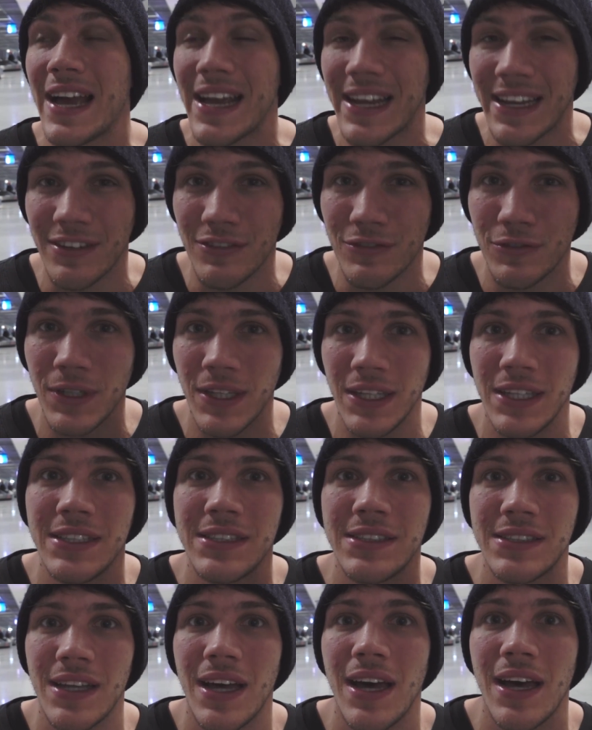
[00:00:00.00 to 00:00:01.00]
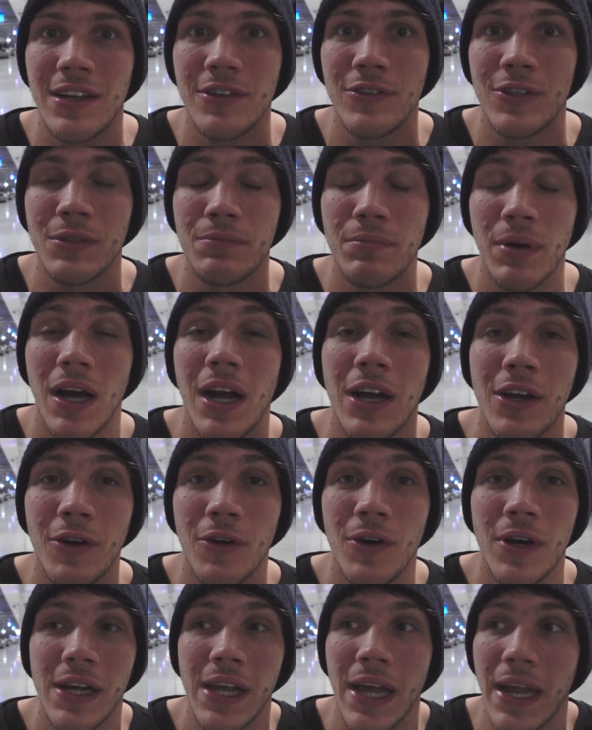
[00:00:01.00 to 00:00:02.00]
I can really start doing
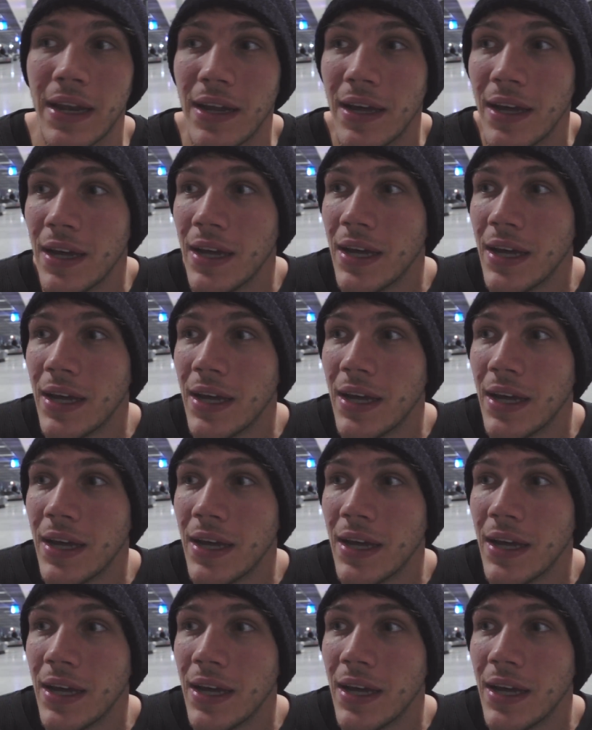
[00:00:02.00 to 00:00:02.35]
parkour again.